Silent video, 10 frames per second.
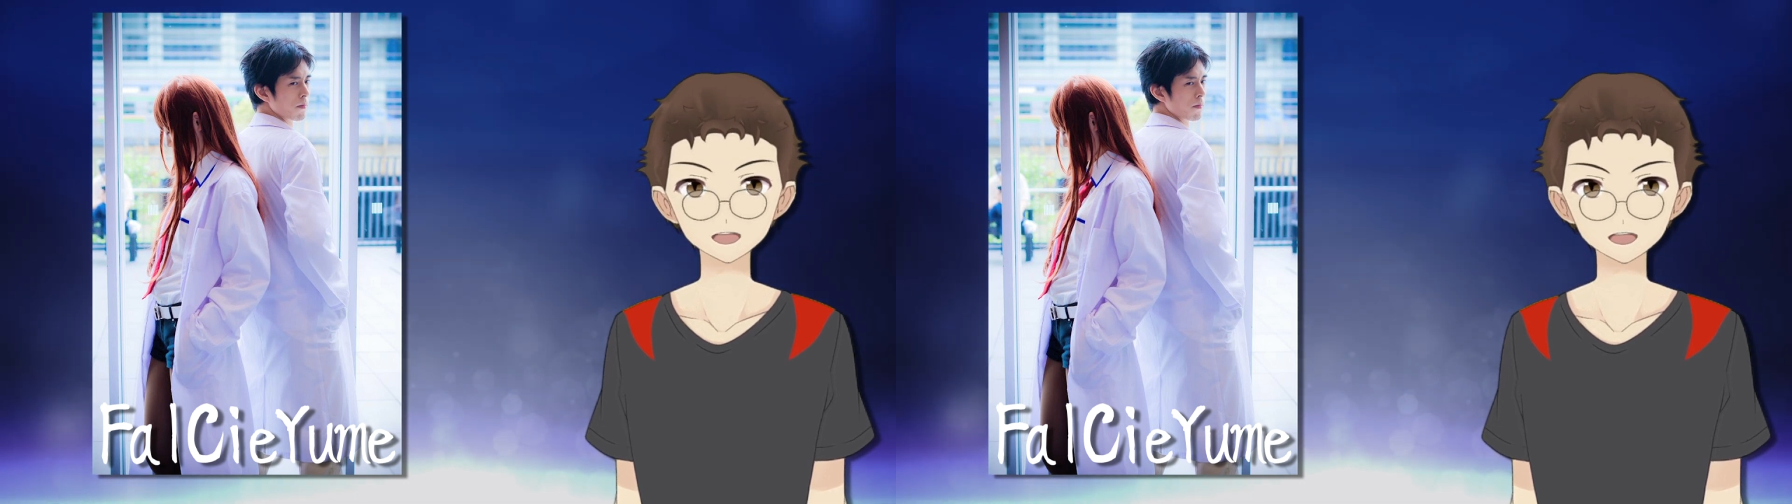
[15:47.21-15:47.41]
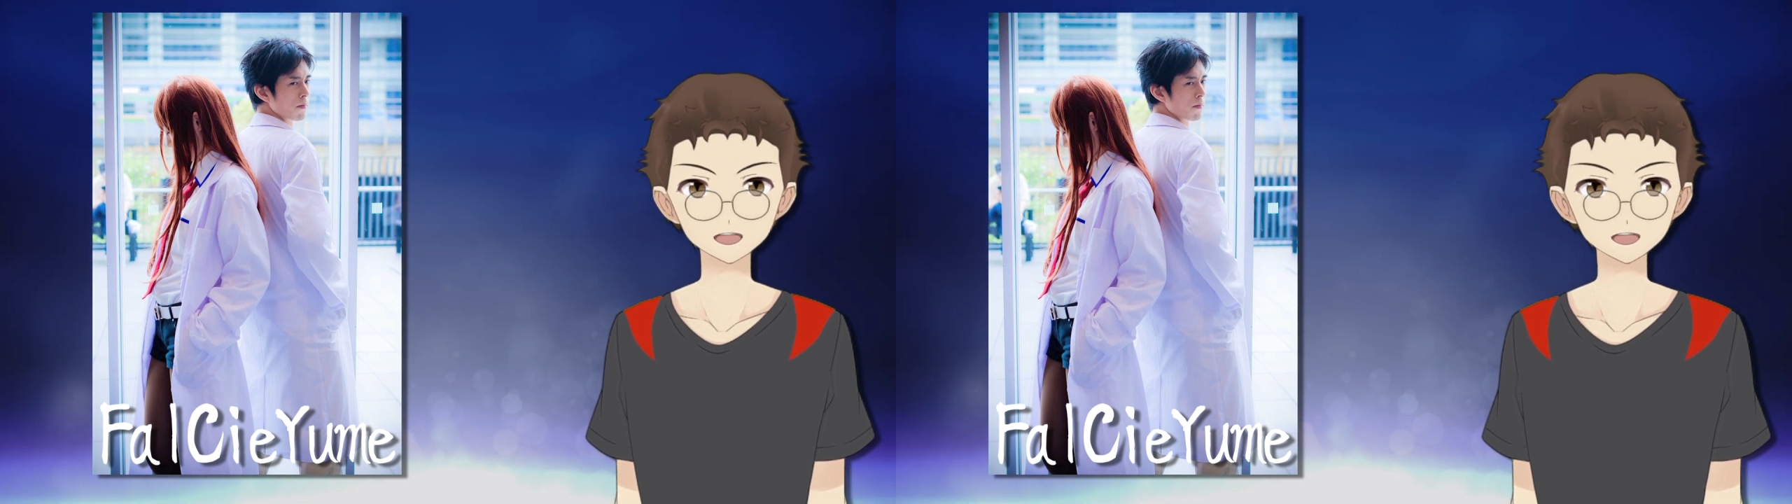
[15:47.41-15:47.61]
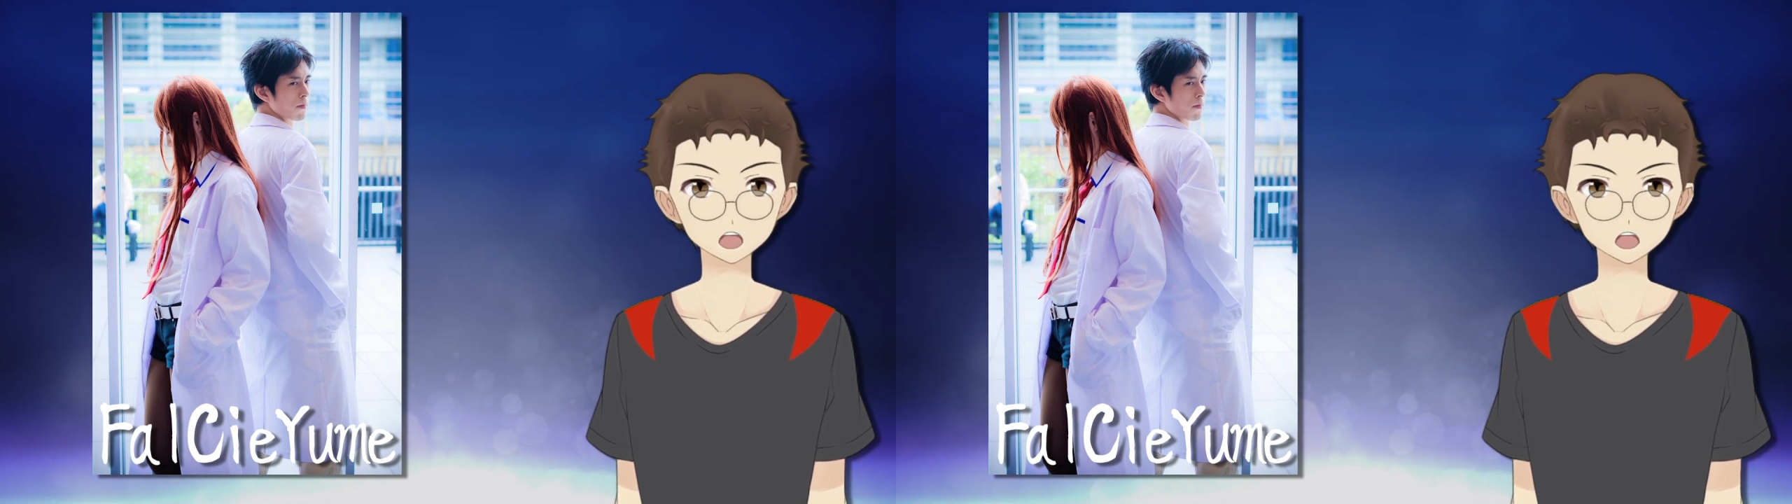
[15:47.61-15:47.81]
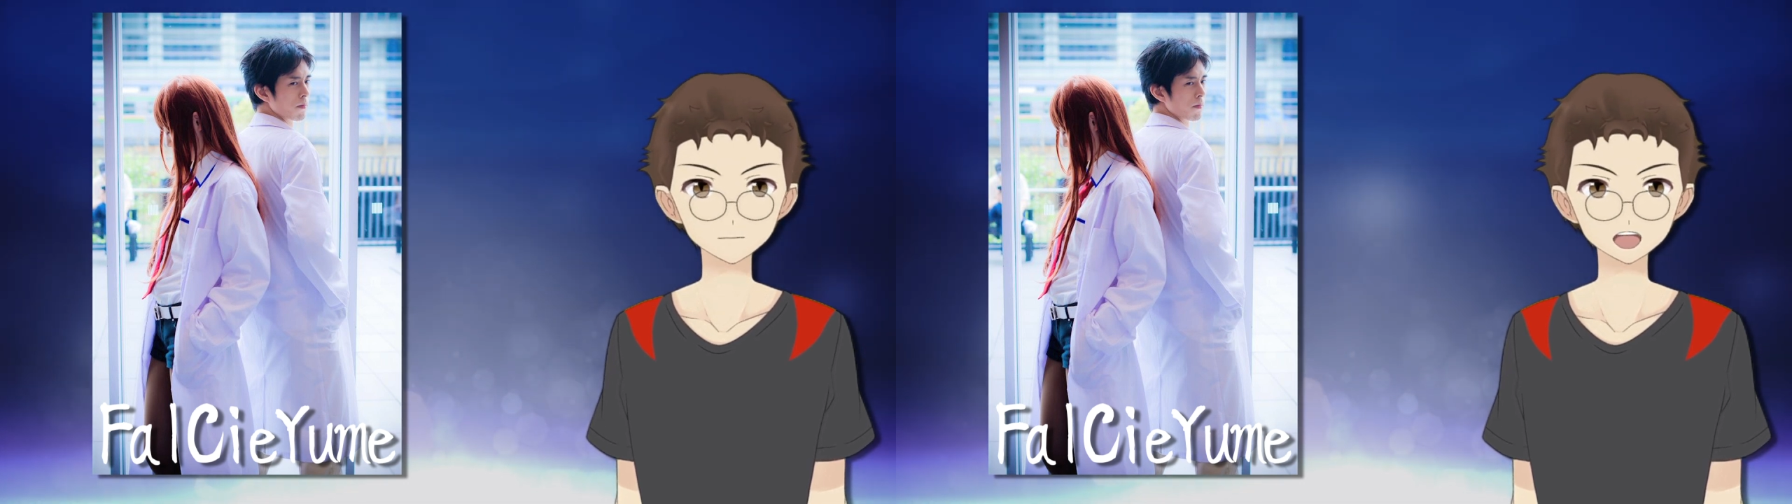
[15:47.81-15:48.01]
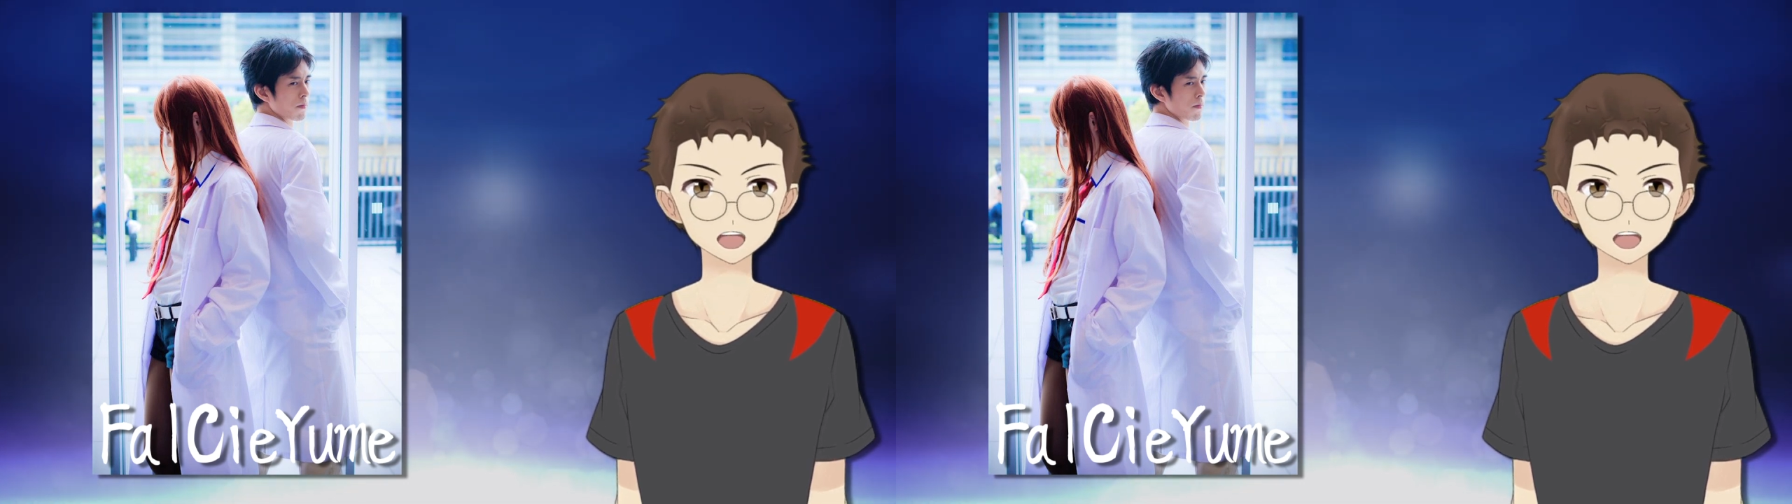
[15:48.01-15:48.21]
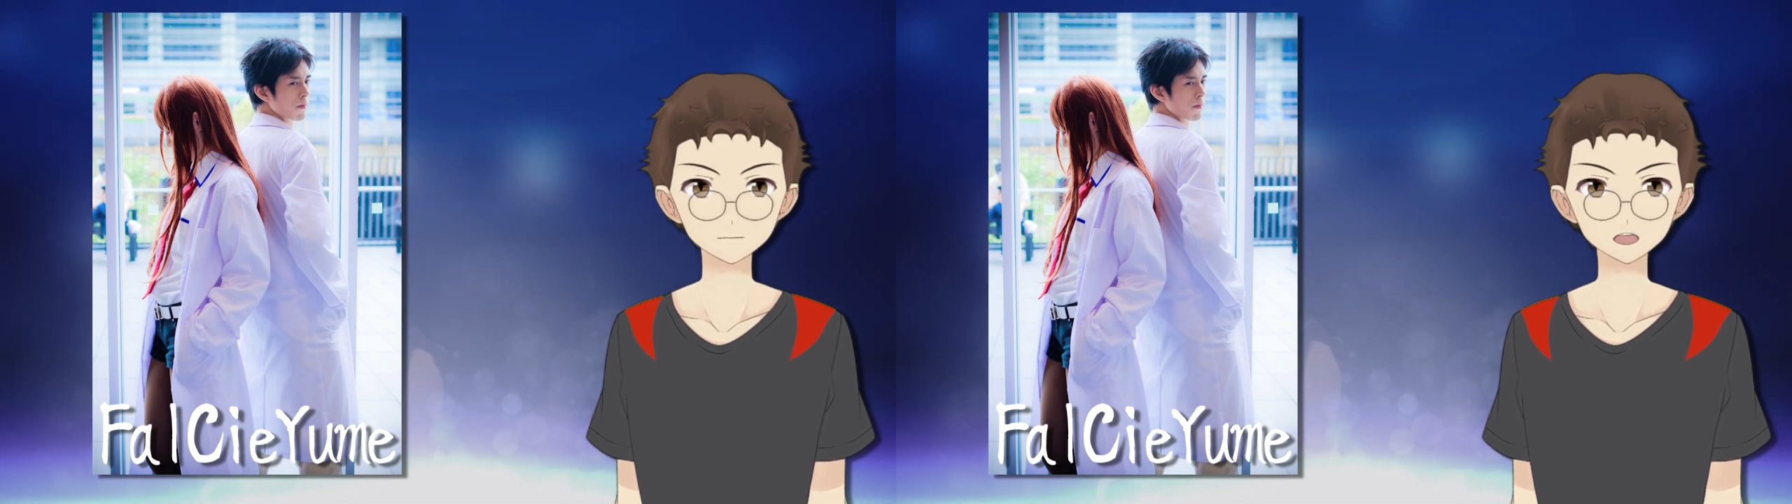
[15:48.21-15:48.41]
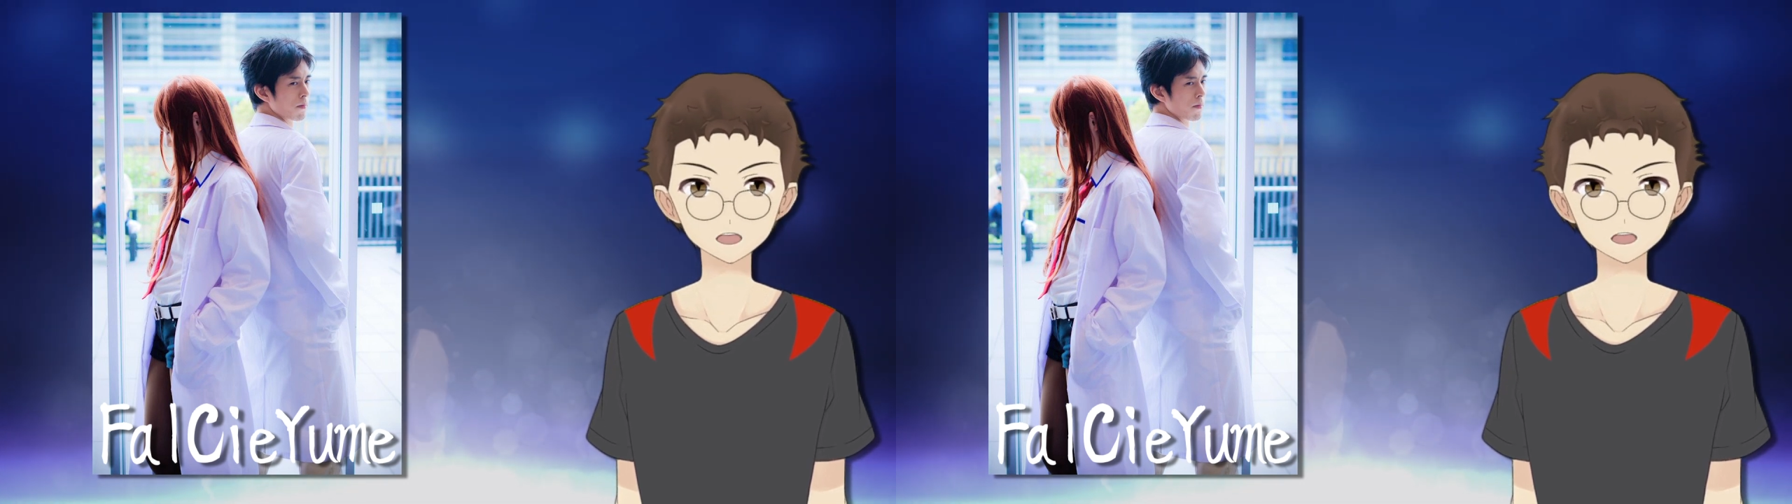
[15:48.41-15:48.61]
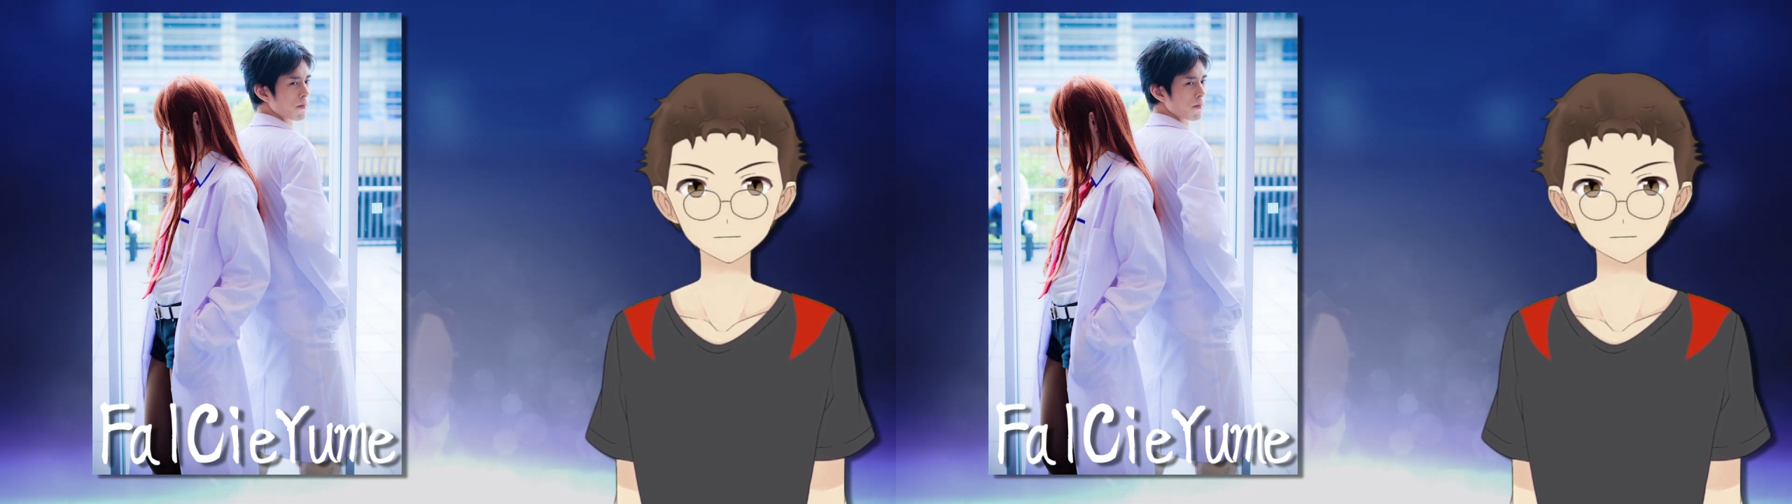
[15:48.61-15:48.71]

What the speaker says: for original stories.